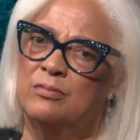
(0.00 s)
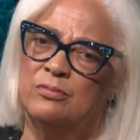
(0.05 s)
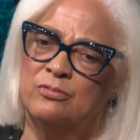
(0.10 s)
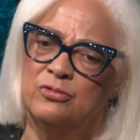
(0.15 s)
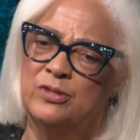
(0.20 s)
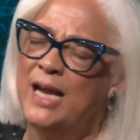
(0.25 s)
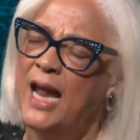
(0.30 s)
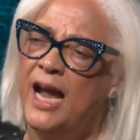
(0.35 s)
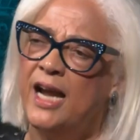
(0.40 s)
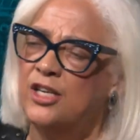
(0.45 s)

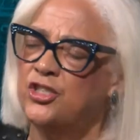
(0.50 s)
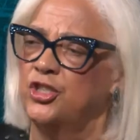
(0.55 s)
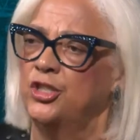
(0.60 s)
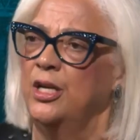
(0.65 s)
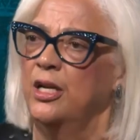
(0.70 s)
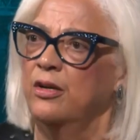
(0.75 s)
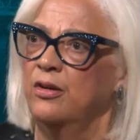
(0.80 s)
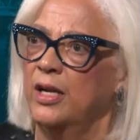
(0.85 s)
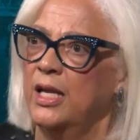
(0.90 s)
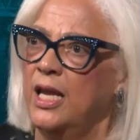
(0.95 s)

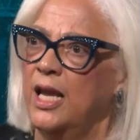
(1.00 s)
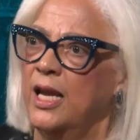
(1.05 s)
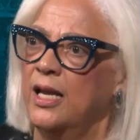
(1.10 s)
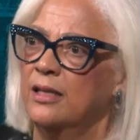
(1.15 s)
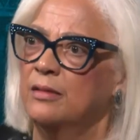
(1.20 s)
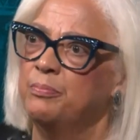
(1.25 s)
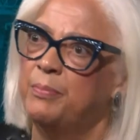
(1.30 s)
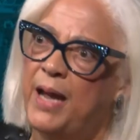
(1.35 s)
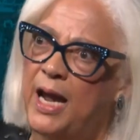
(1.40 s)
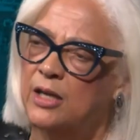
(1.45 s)
reactionary
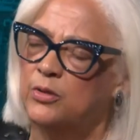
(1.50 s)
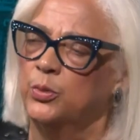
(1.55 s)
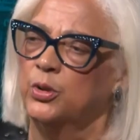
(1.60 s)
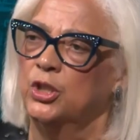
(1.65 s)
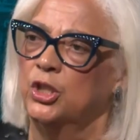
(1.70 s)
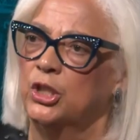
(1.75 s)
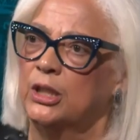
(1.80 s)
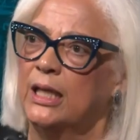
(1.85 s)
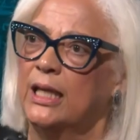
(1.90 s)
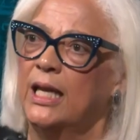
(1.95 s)
and
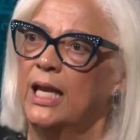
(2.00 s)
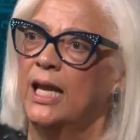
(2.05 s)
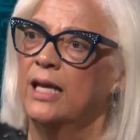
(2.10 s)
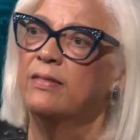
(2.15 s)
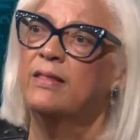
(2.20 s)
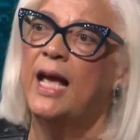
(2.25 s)
backward-looking, and